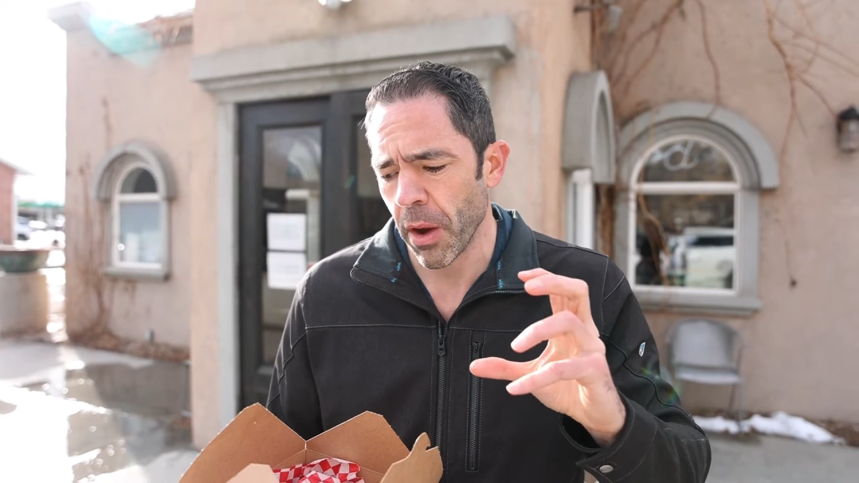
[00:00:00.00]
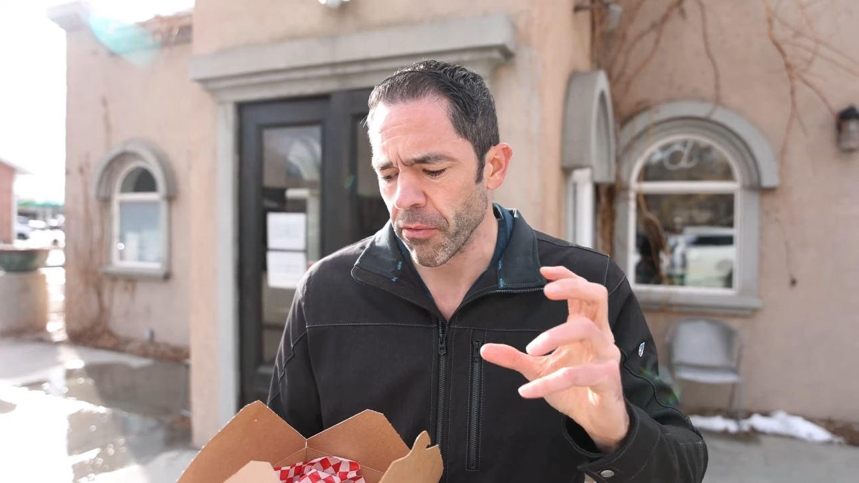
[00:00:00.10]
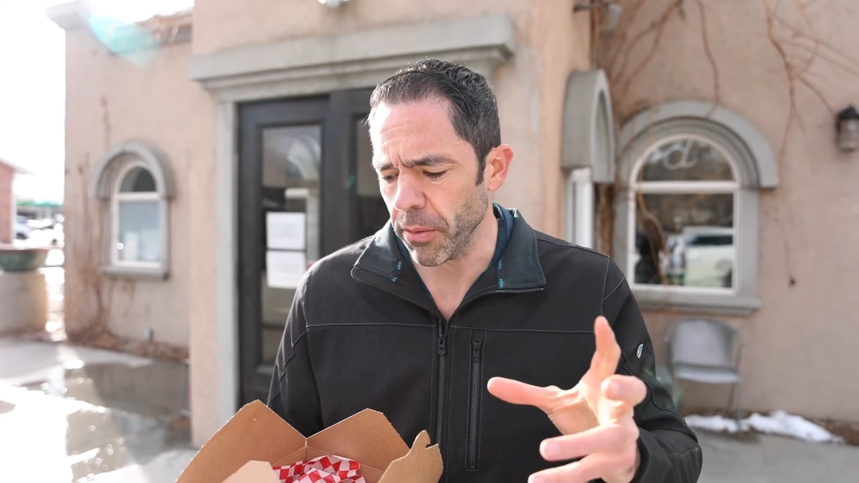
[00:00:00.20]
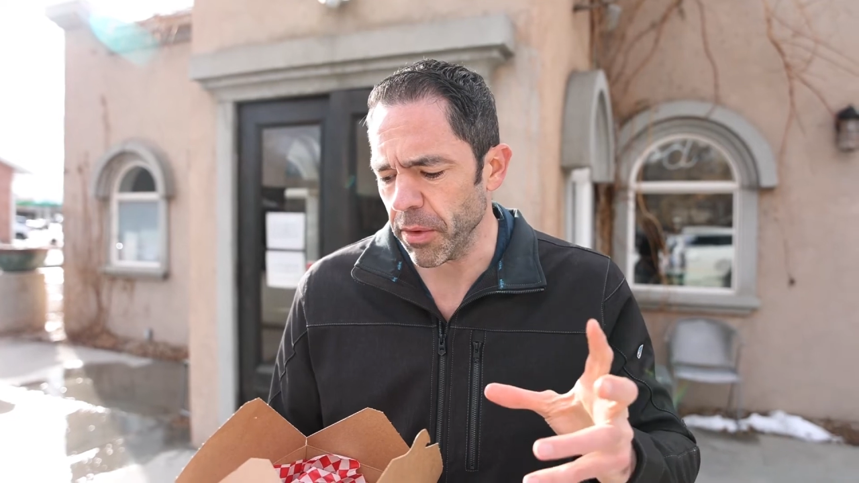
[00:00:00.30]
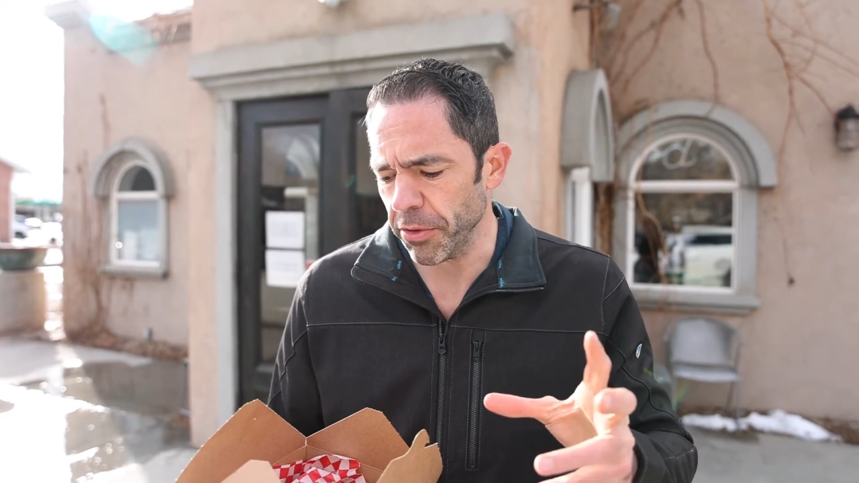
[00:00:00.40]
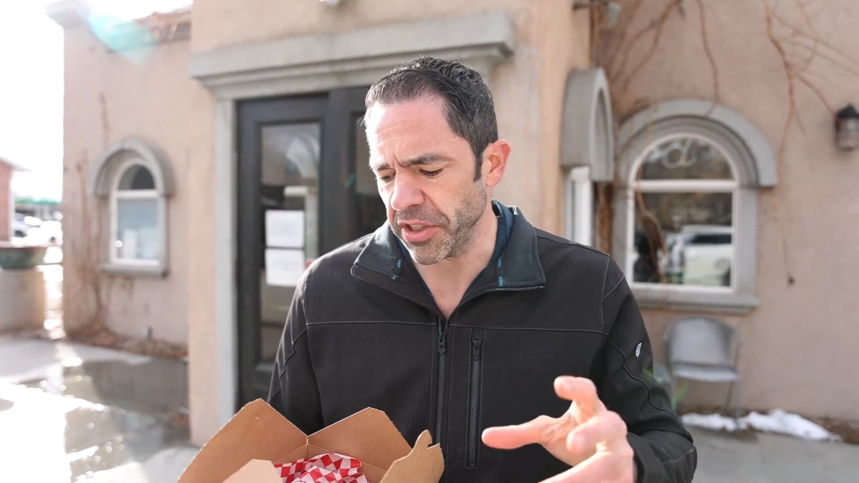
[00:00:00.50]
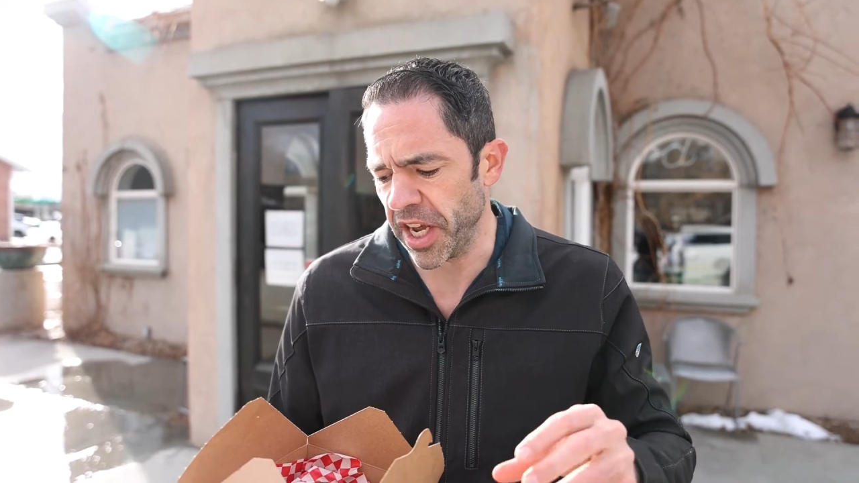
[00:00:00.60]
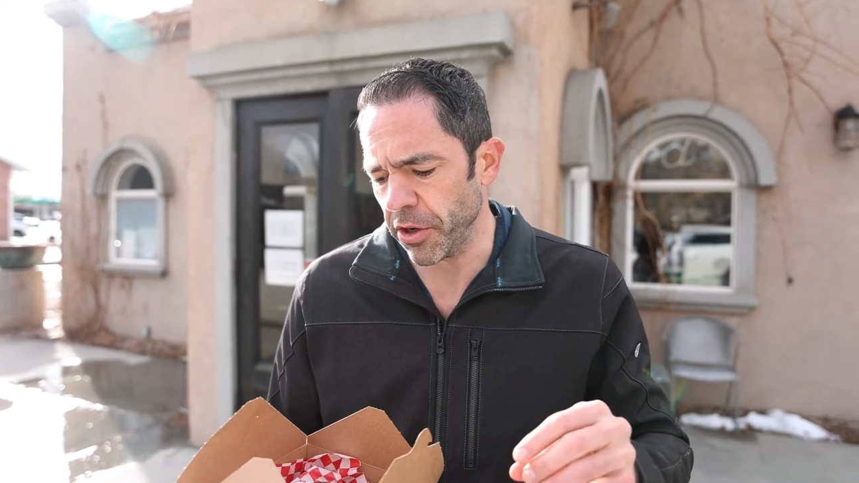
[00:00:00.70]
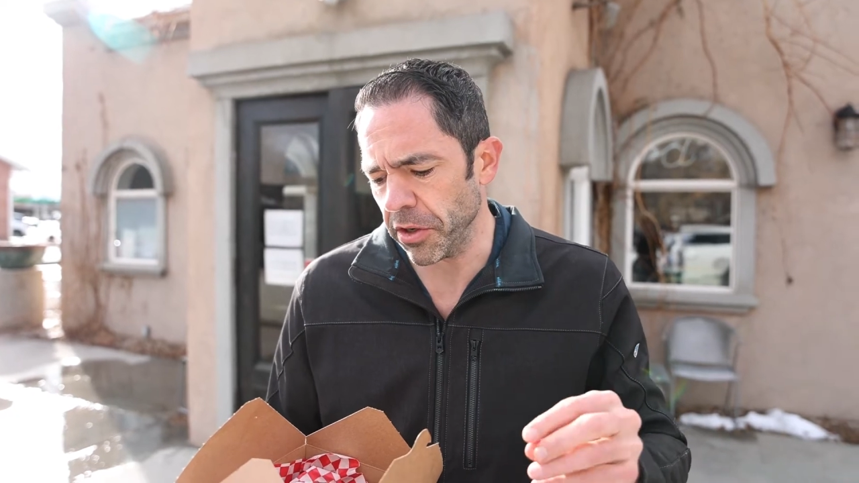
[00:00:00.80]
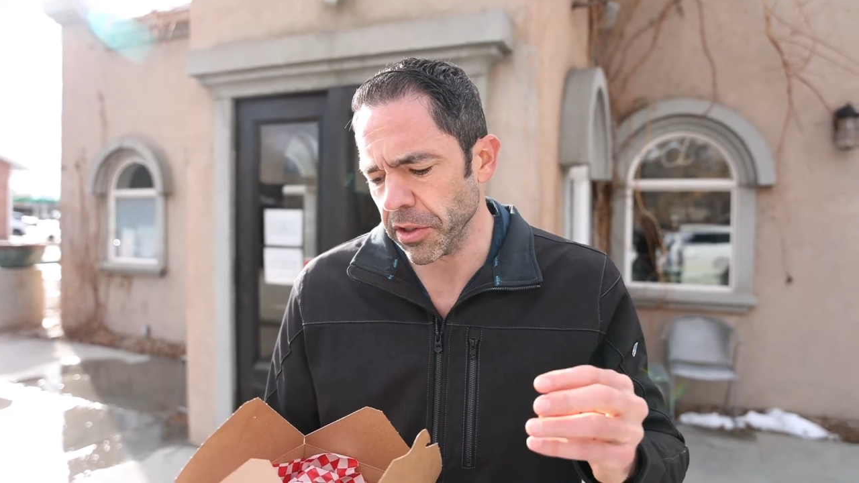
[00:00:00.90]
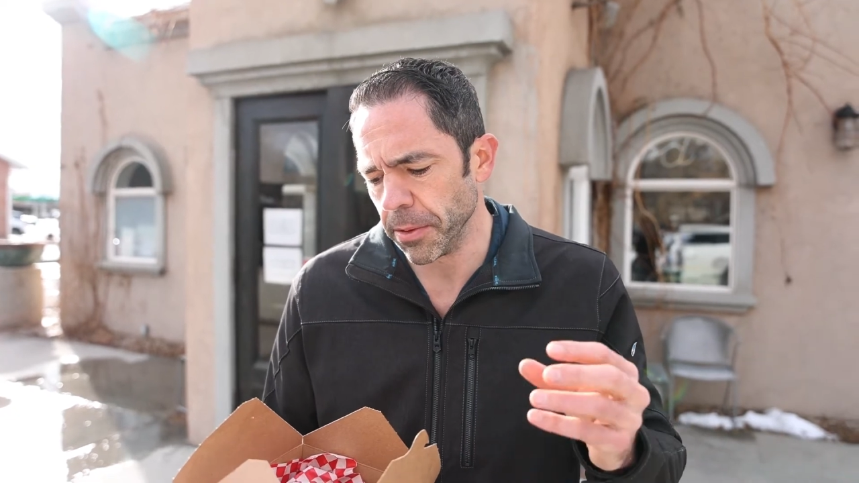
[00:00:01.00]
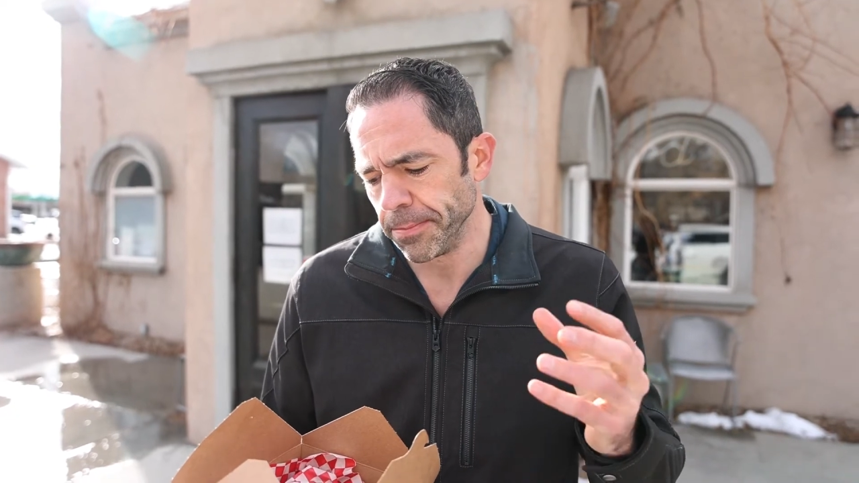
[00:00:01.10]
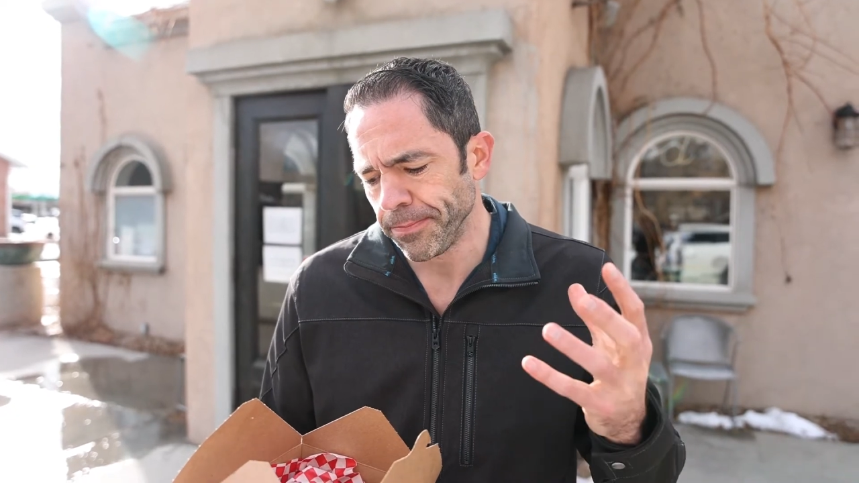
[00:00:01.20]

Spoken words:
from the Pretenders,